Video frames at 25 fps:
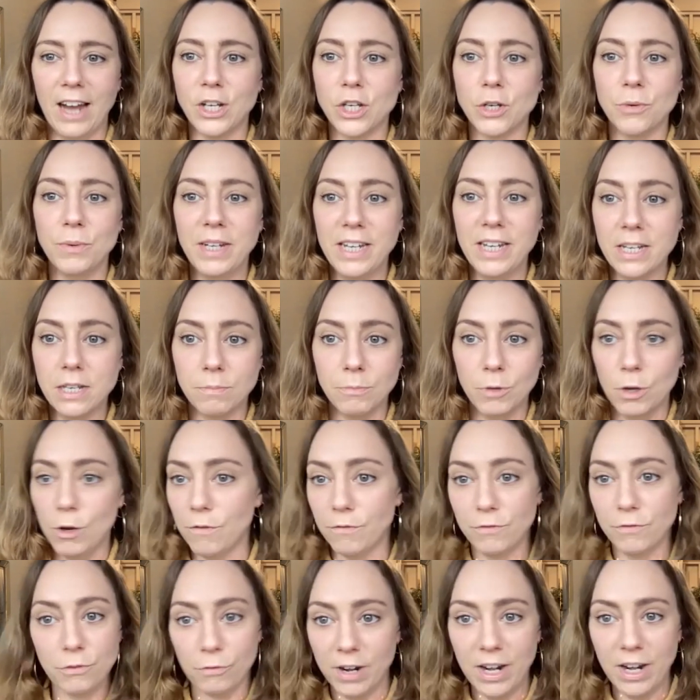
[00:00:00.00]
and do we need to
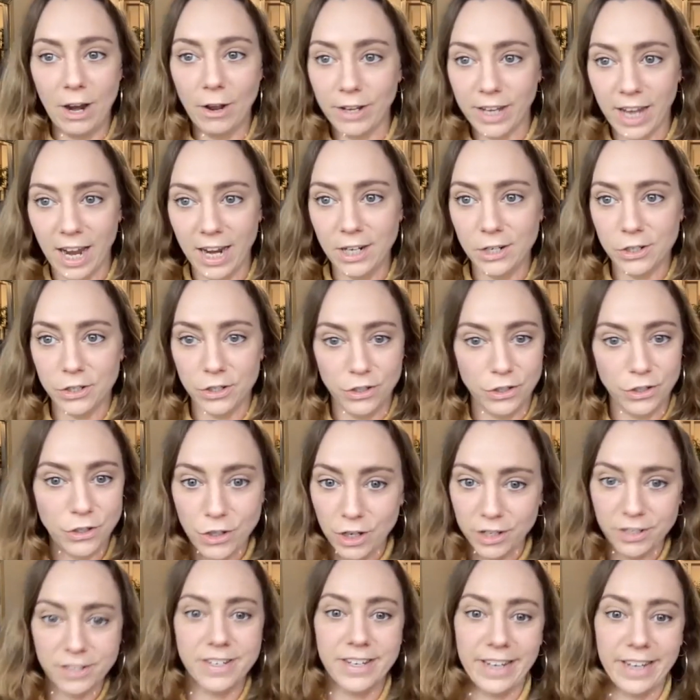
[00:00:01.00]
move 3 locations
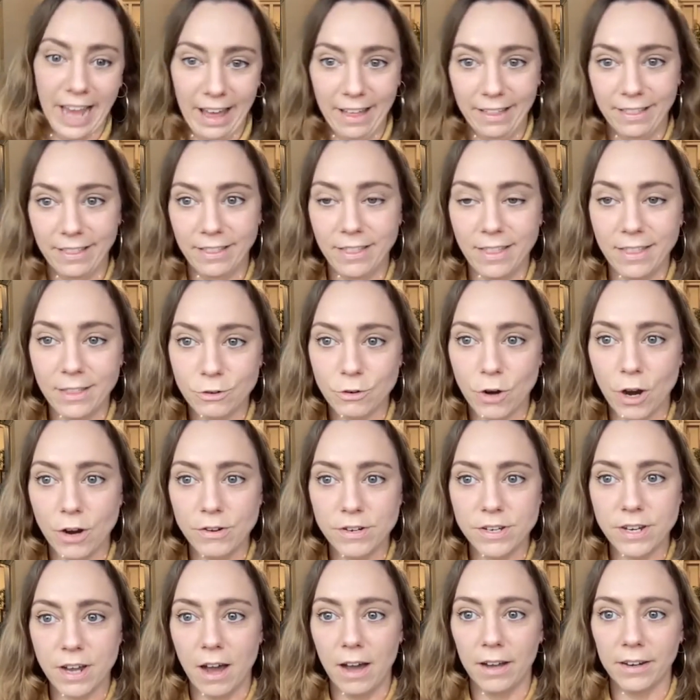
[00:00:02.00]
just to get the
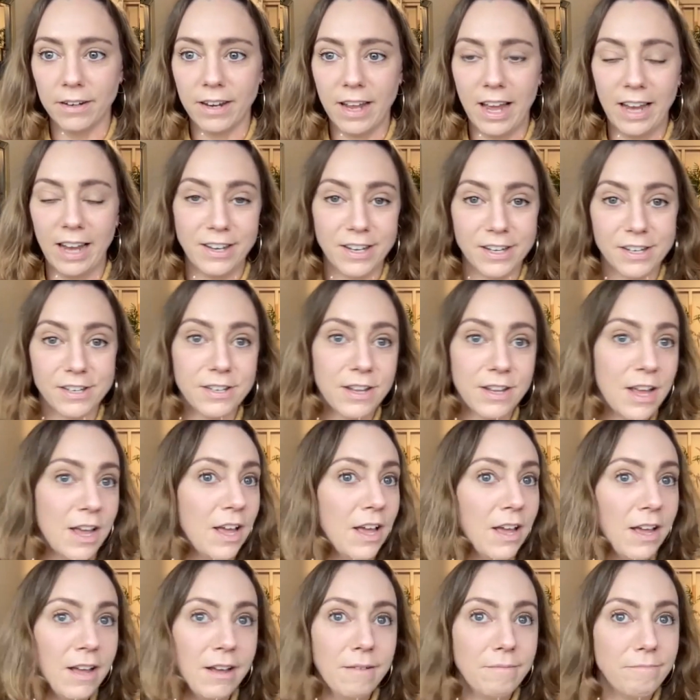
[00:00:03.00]
drone done, and does
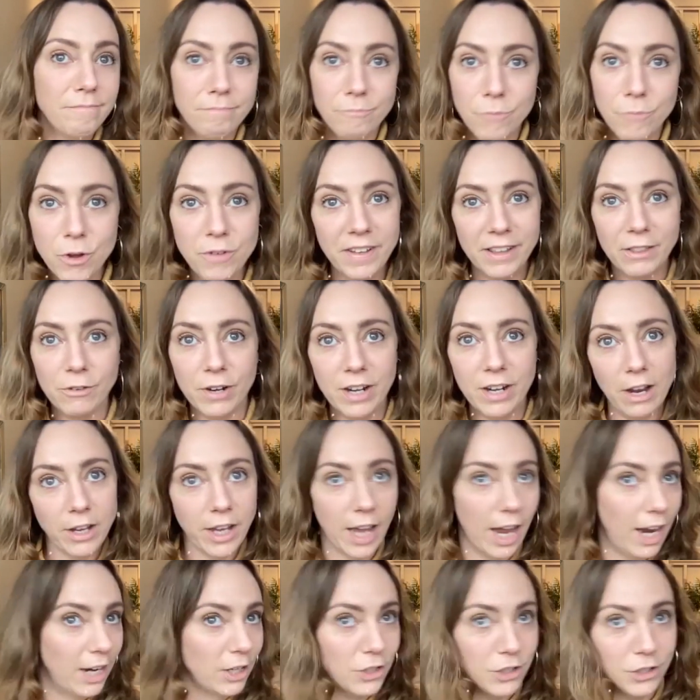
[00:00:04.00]
moving 3
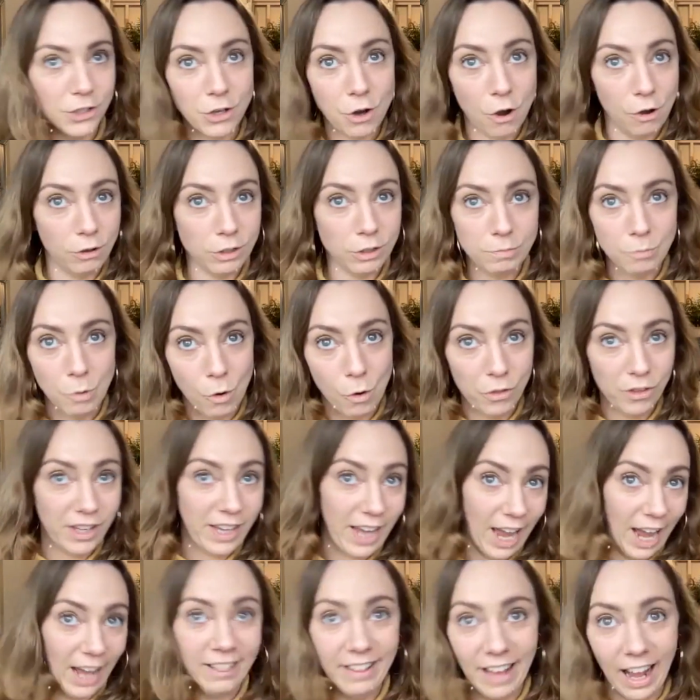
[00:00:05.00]
locations cost more than
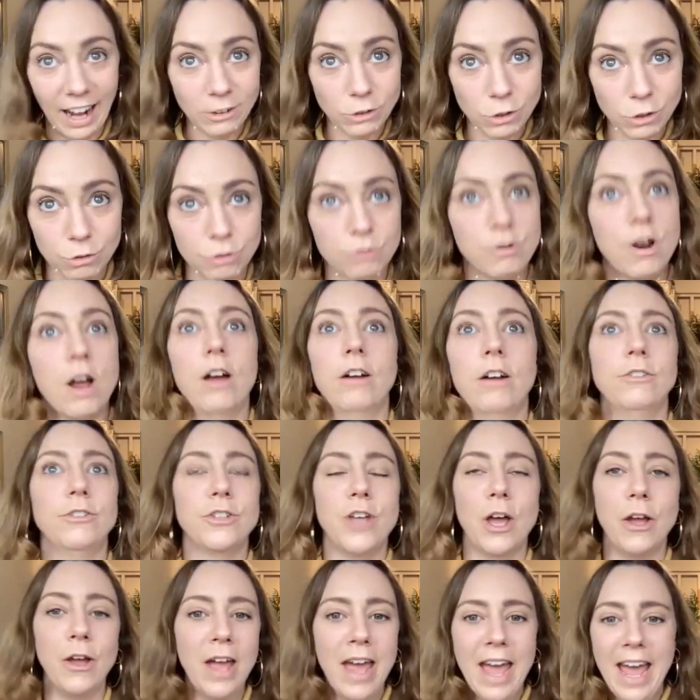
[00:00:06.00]
getting the actual drone?
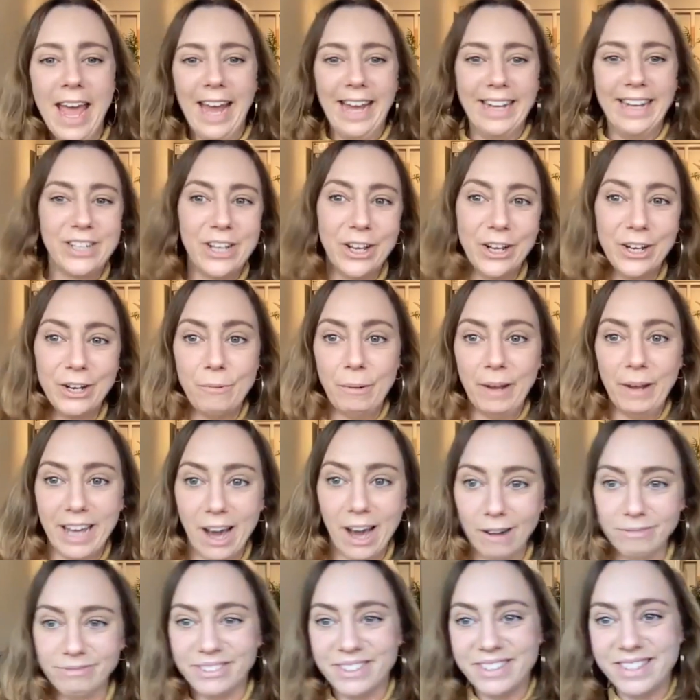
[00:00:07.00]
So it sort of
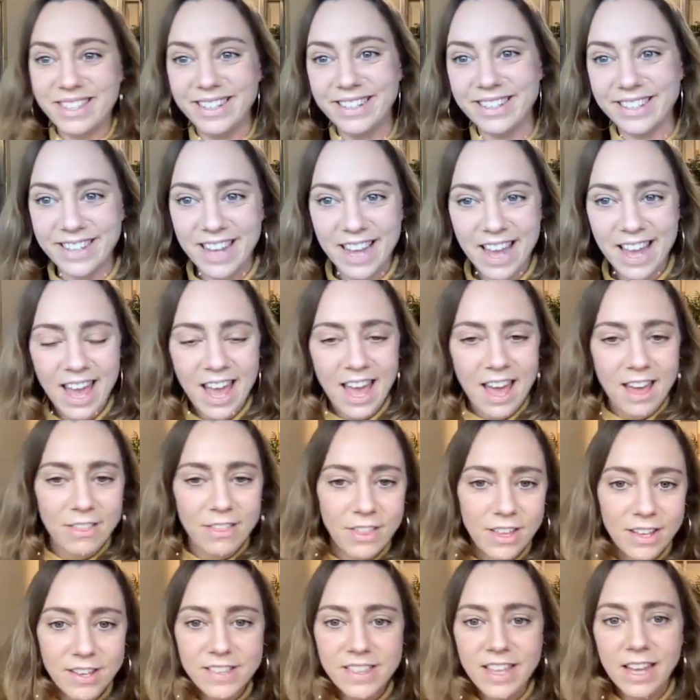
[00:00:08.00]
becomes this
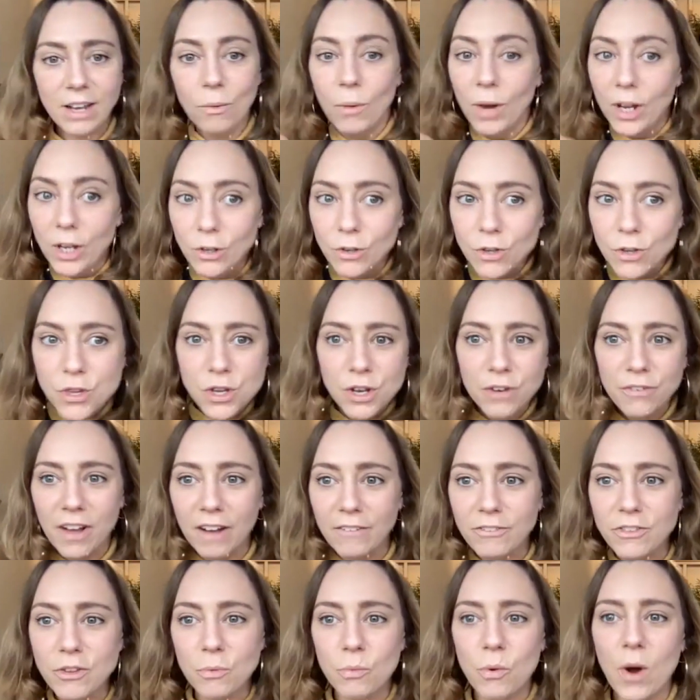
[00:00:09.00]
thing where you sort of
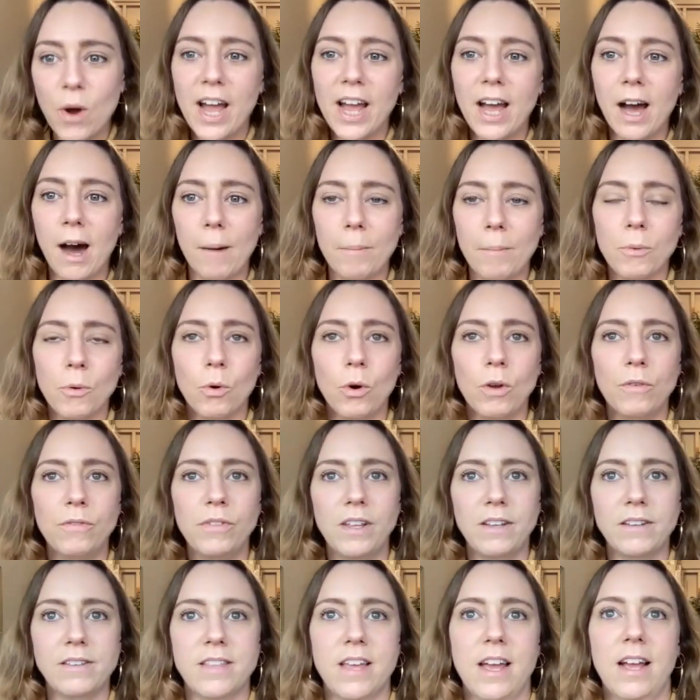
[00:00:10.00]
have to weigh up all of
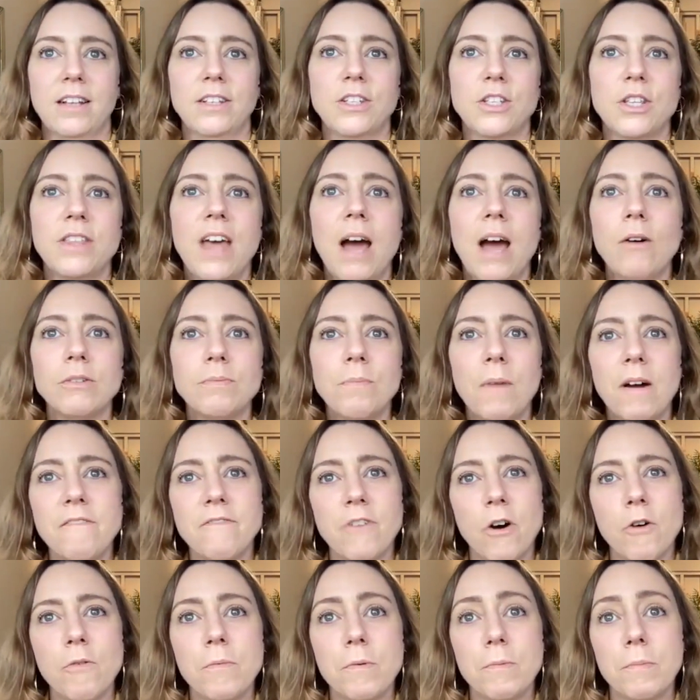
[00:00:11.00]
these things. So that was my
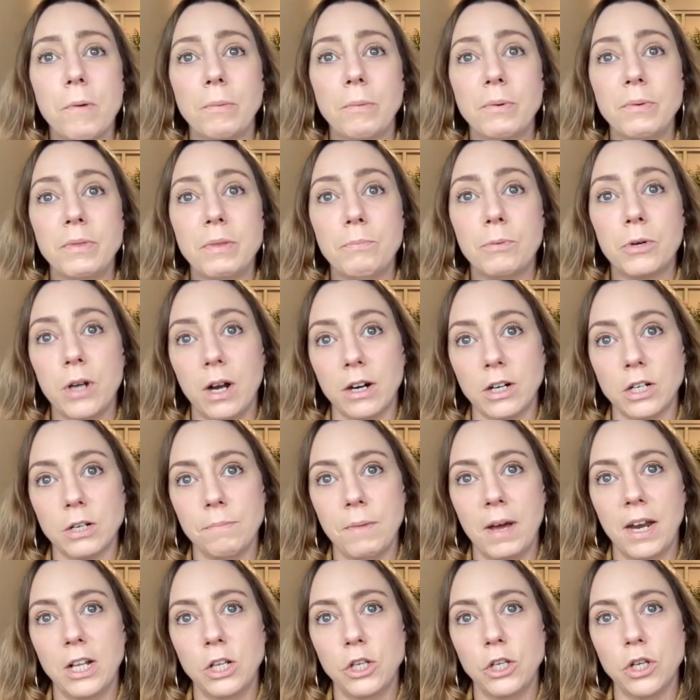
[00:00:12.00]
involvement probably with the production
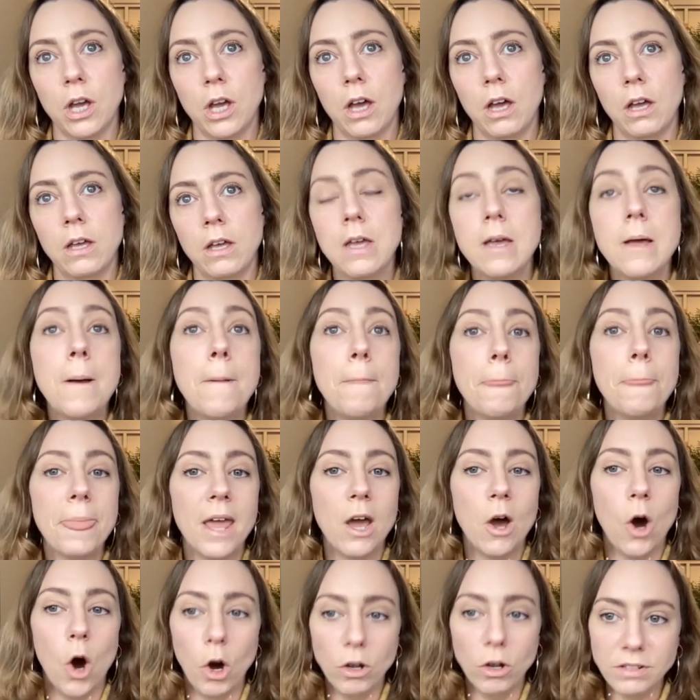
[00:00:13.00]
manager.
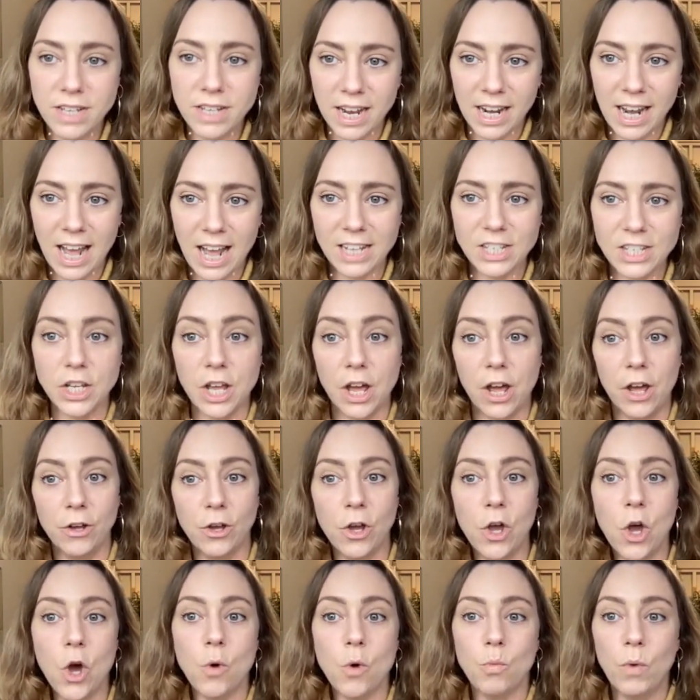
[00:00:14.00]
On Ted Lasso,
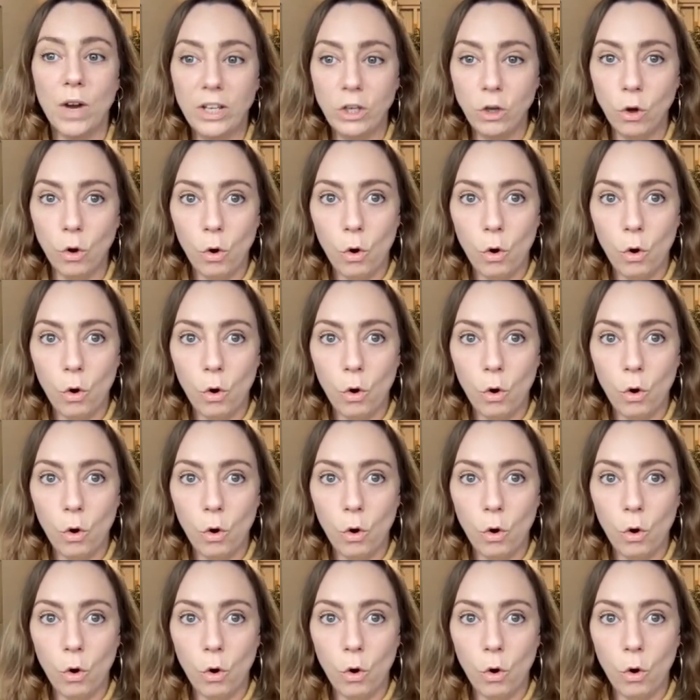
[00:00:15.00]
when